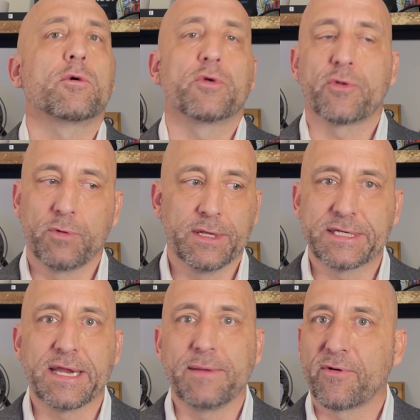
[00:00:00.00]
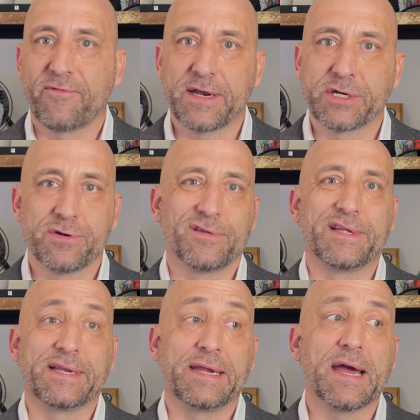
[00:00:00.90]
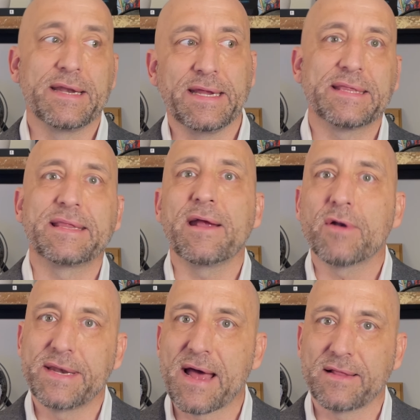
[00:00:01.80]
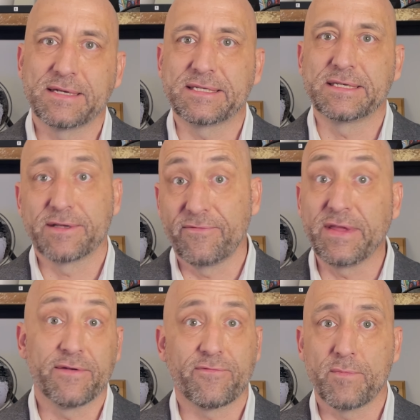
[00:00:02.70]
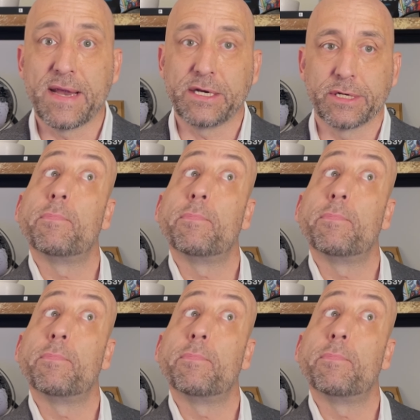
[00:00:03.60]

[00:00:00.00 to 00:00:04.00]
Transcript: with a real estate professional and kind of get their analysis of the information.